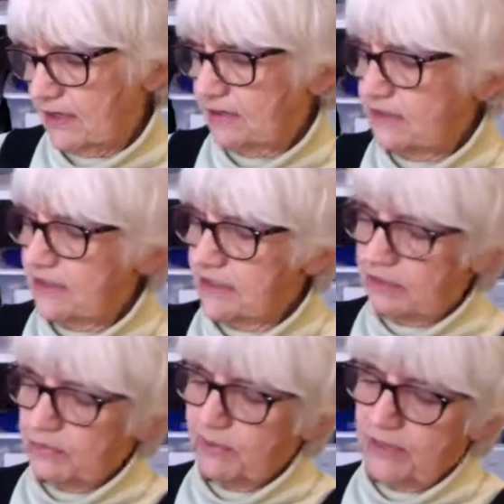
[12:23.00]
Here's
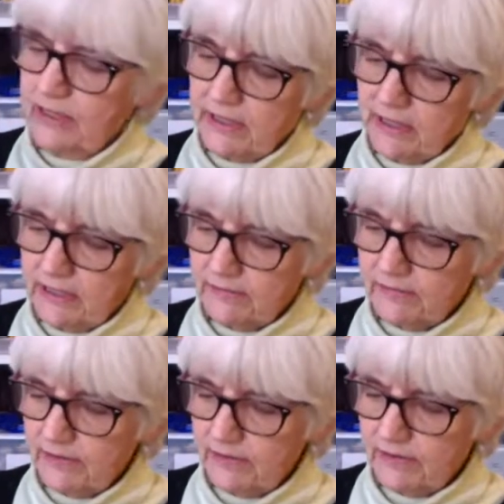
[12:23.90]
another brand I
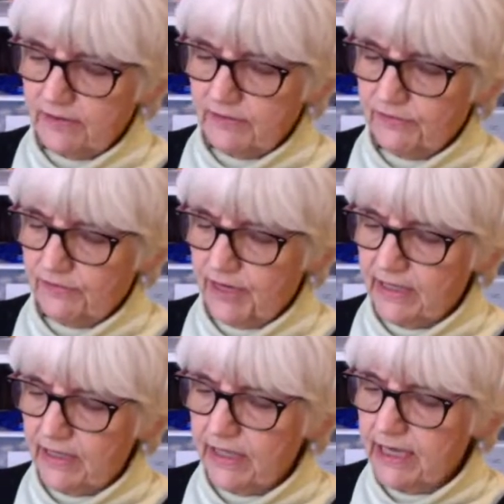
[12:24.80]
never heard of
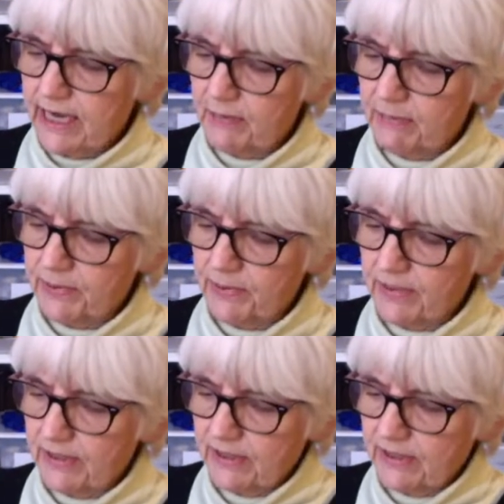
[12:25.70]
Randy Kemper.